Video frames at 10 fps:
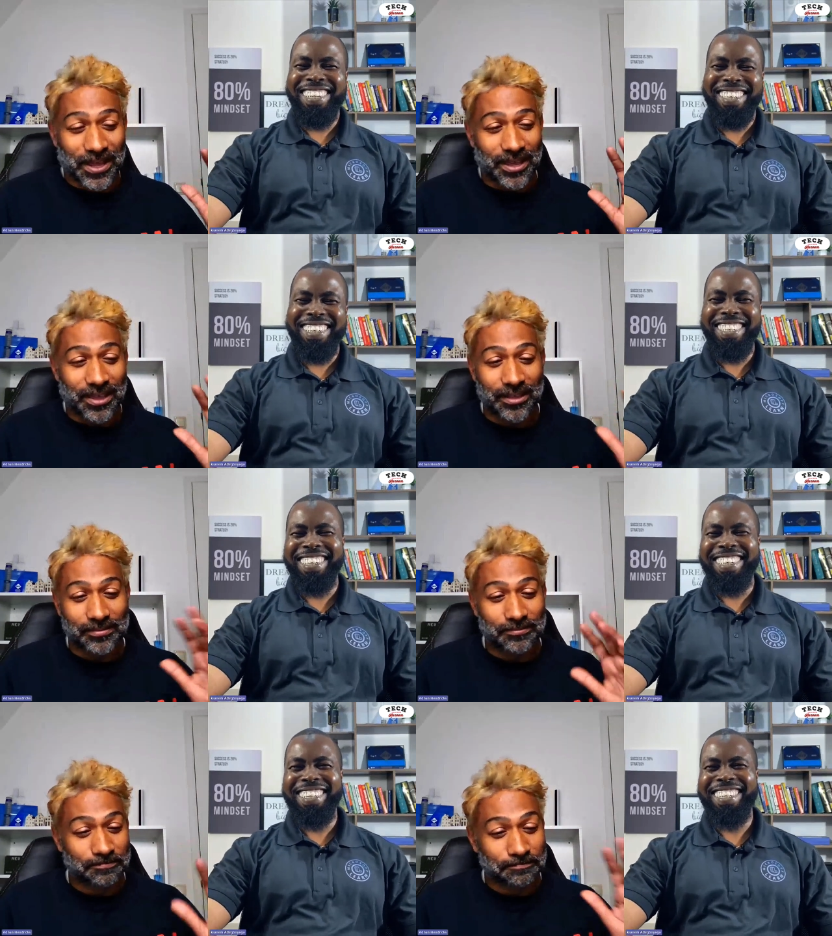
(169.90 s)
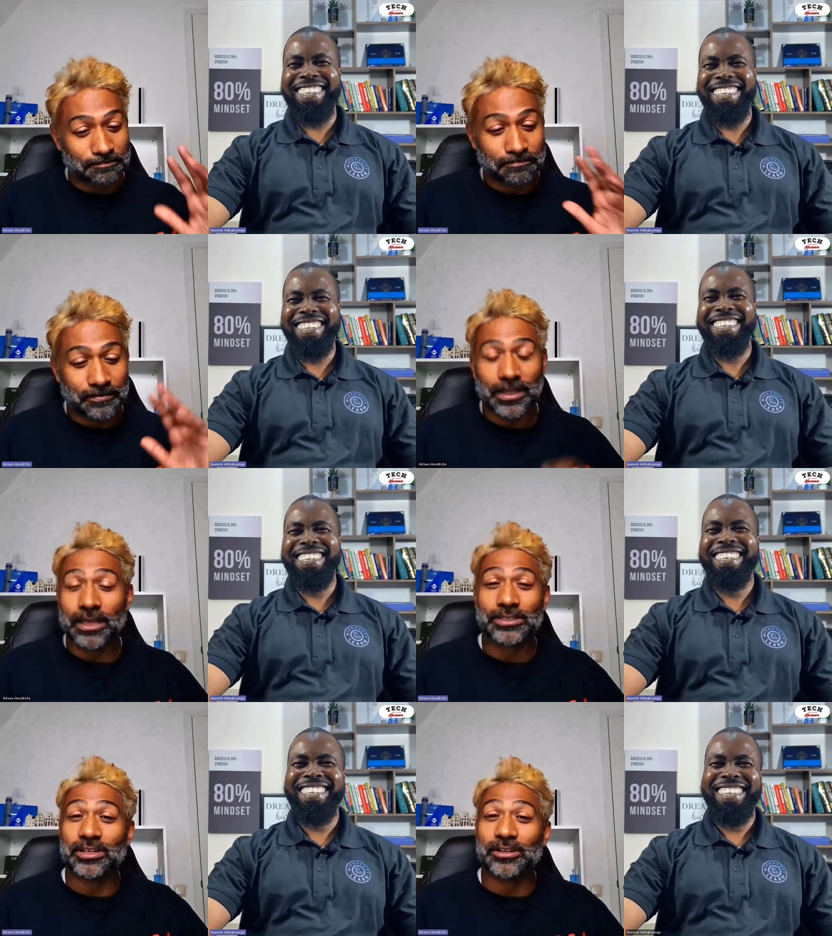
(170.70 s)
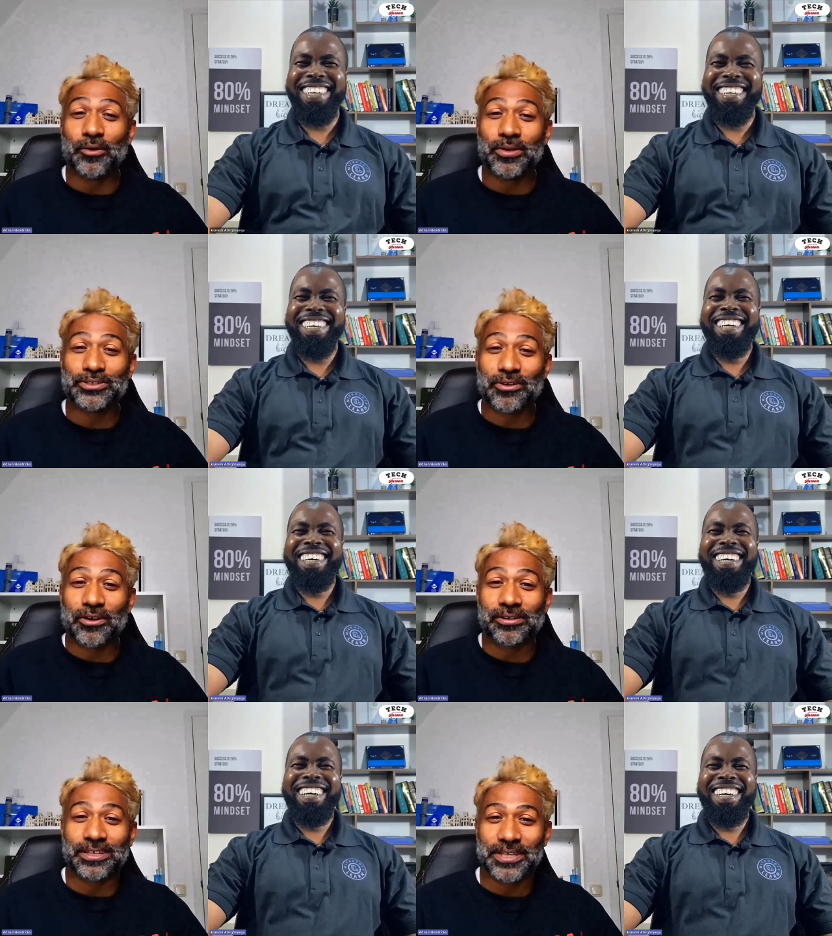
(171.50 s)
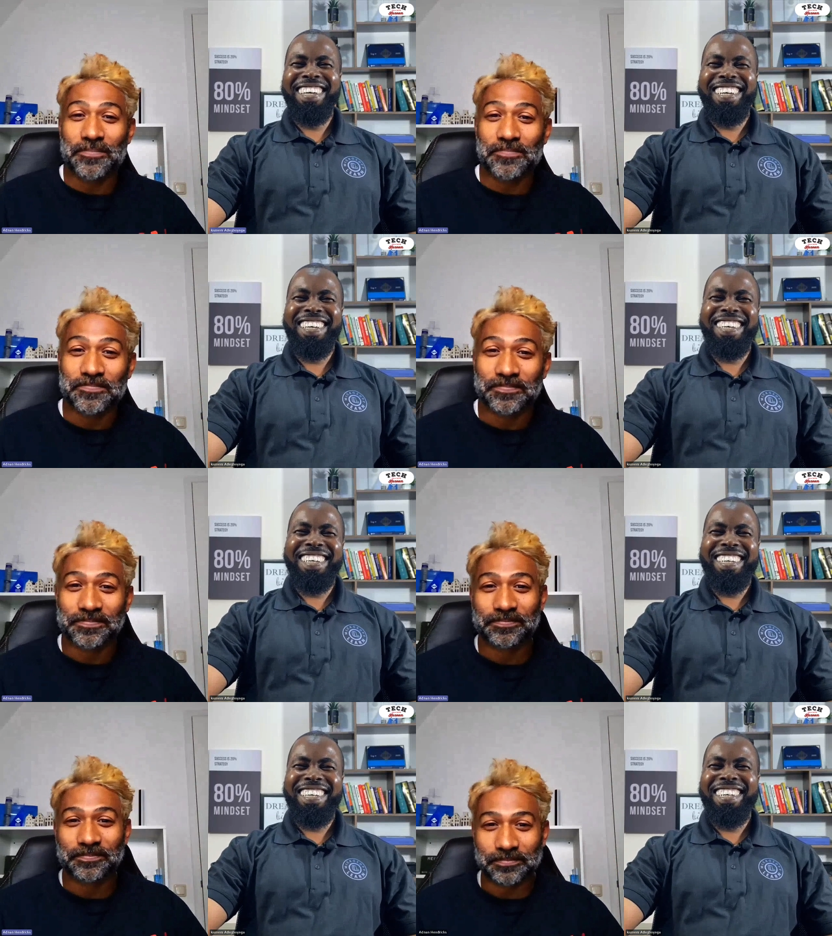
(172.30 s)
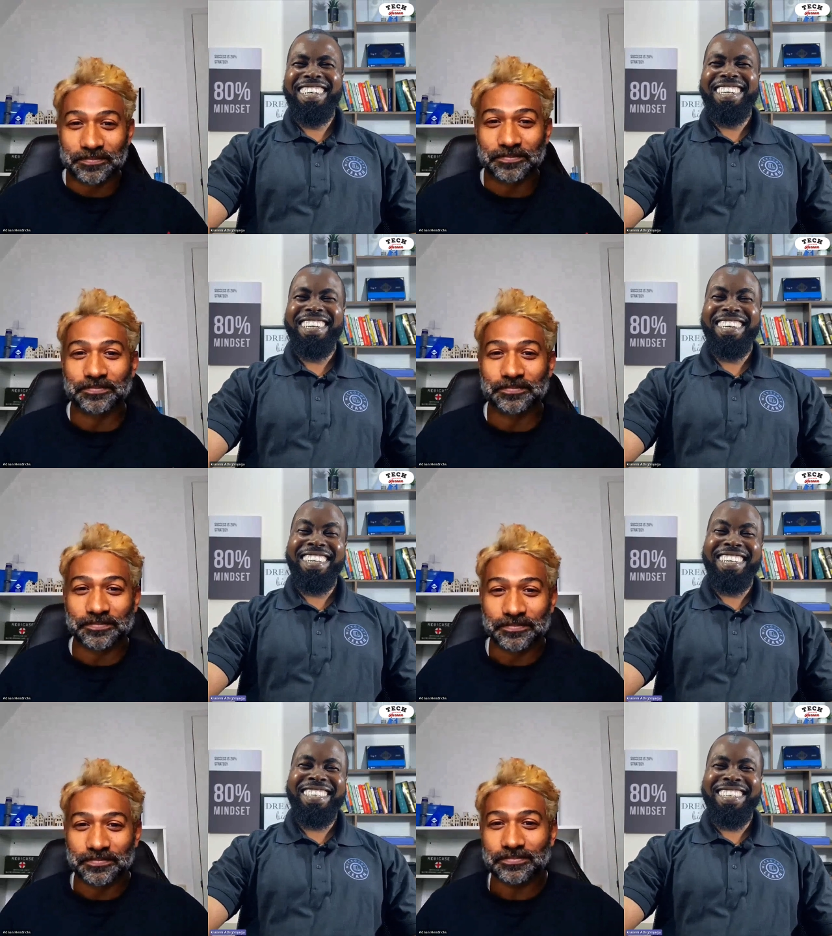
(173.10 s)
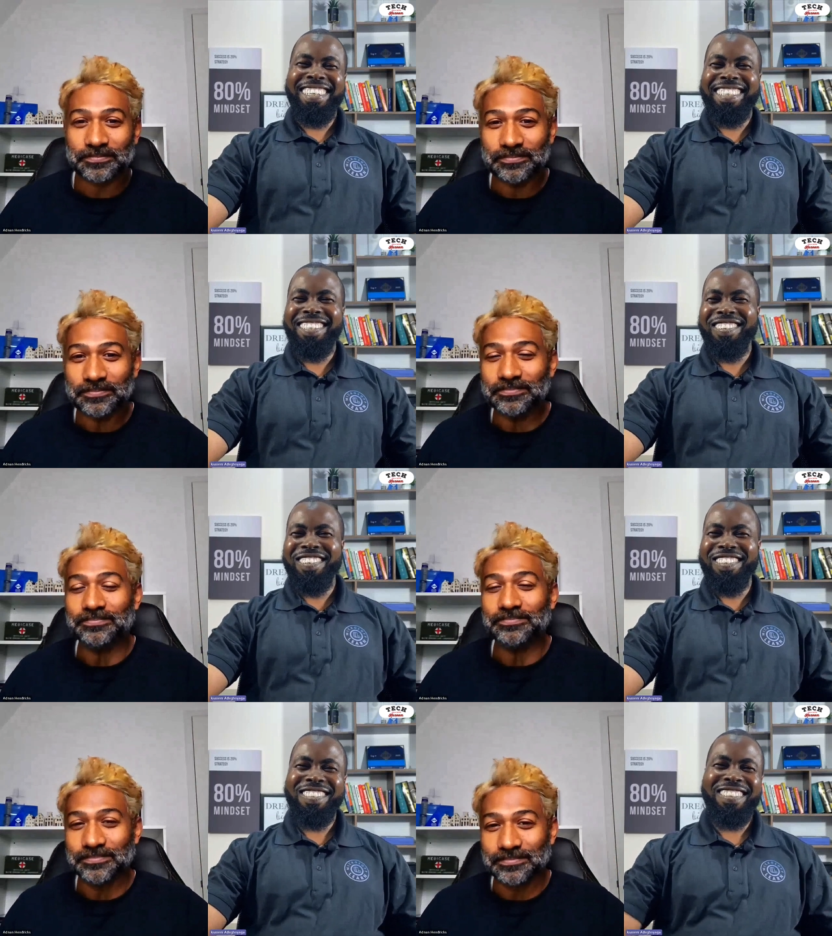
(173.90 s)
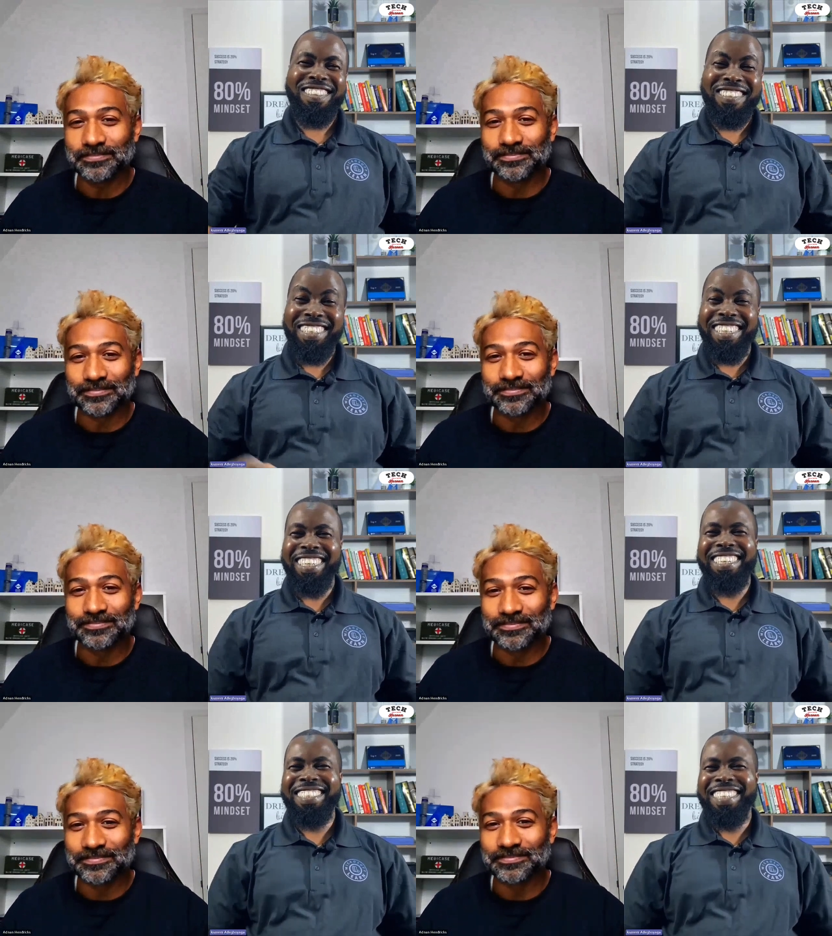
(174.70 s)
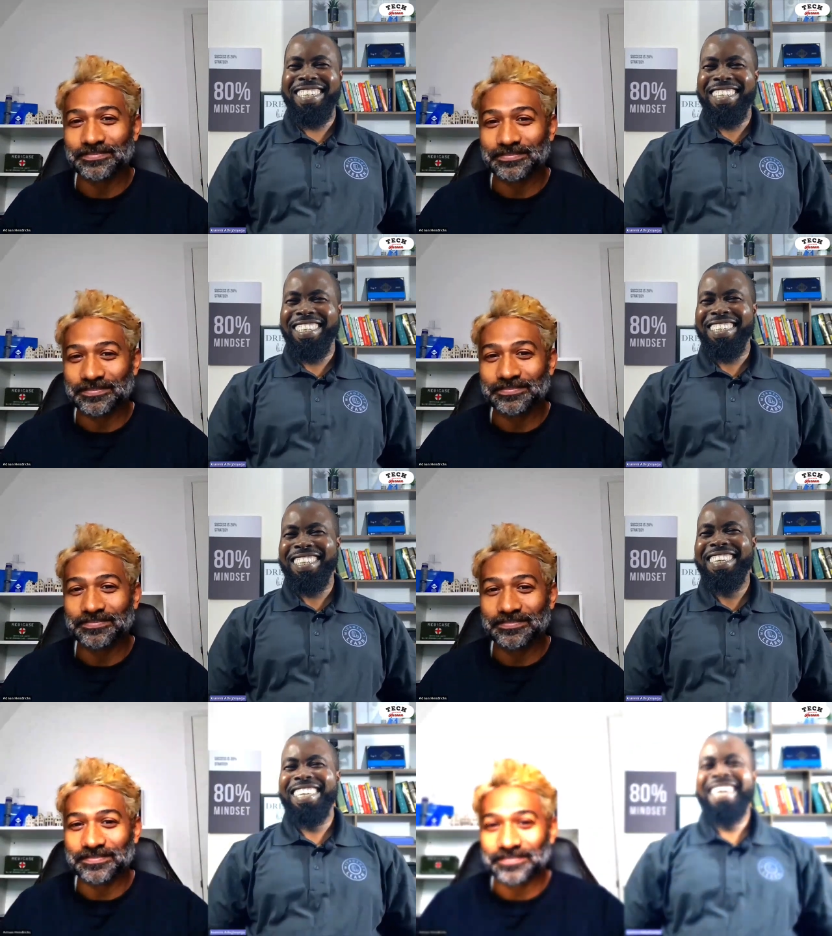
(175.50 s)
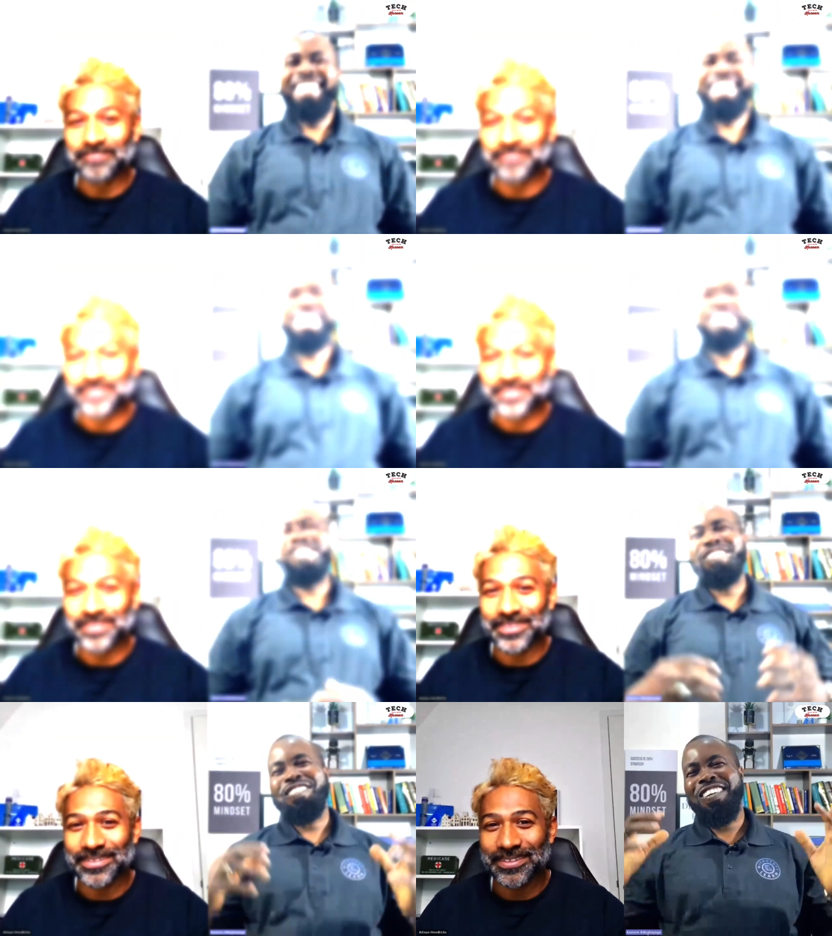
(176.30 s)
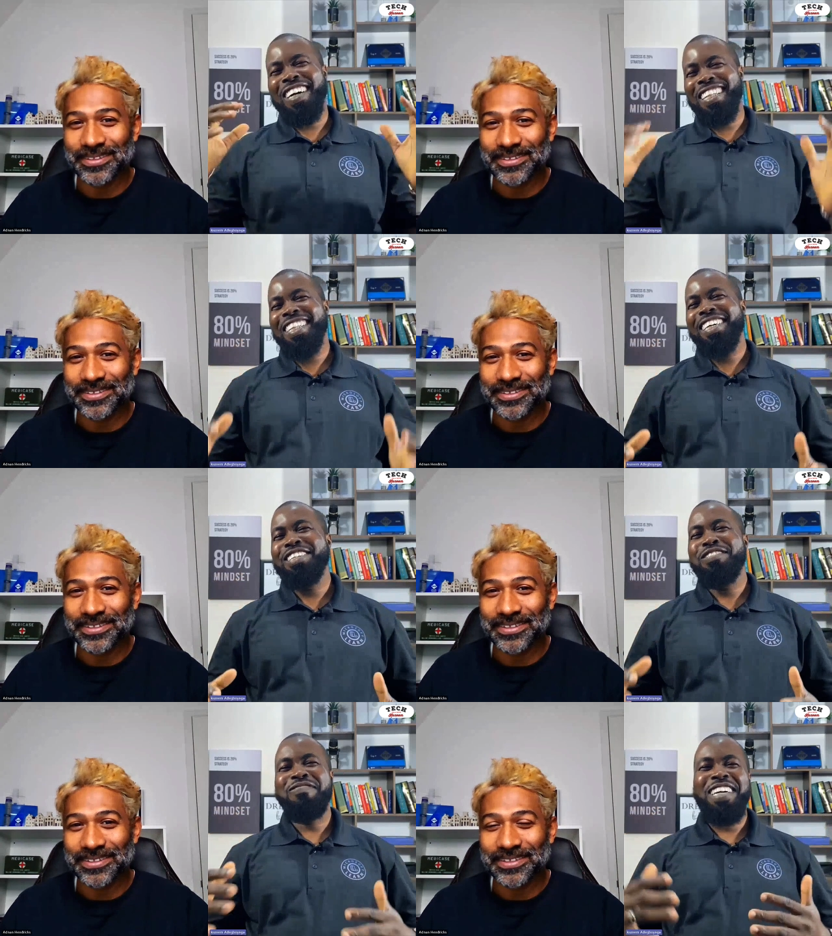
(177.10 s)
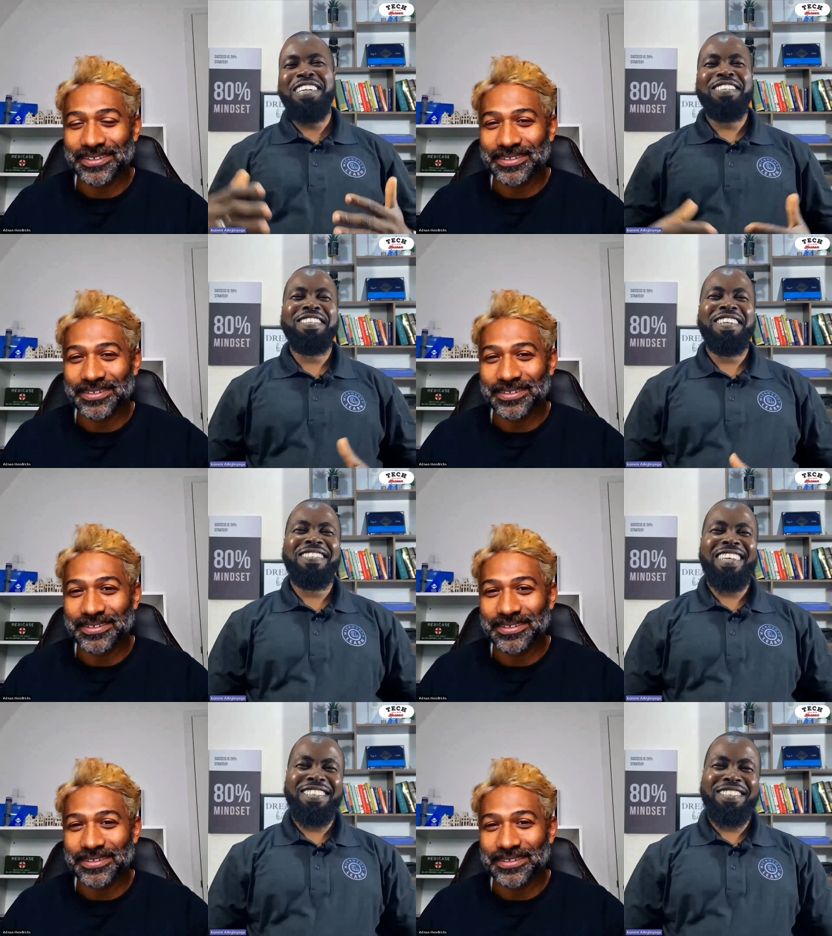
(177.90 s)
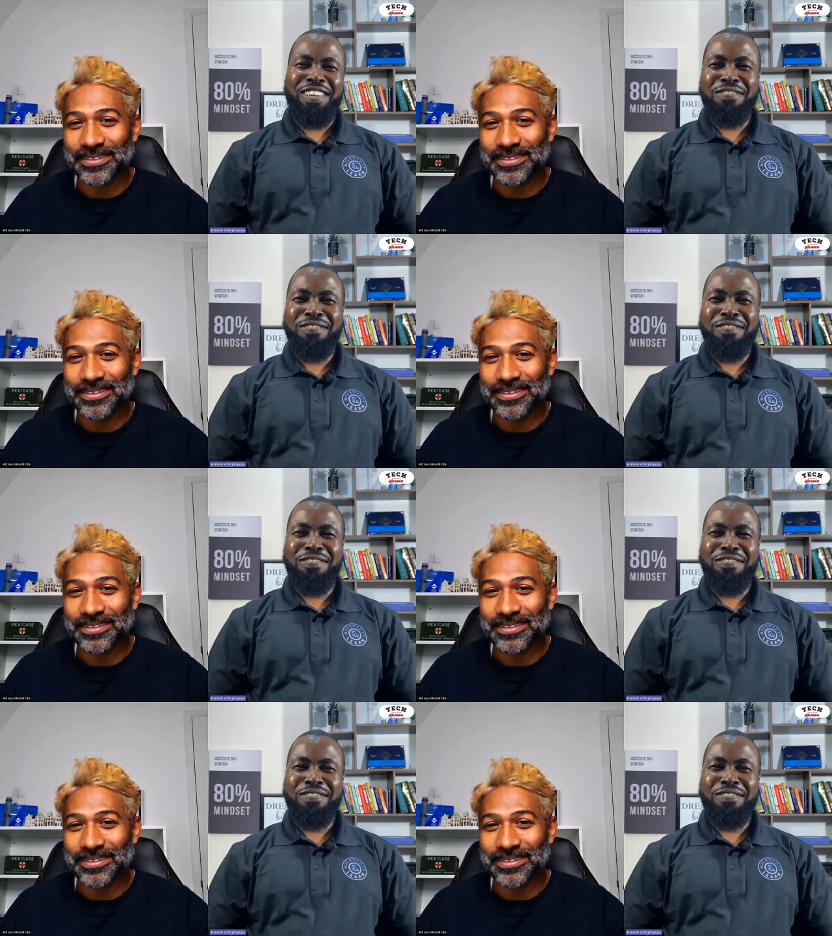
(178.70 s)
Speaker 1: uh, it's still going strong, Kazeem.
Speaker 2: Yeah, that's getting close to three decades, Adnan. So, so Adnan, Microsoft has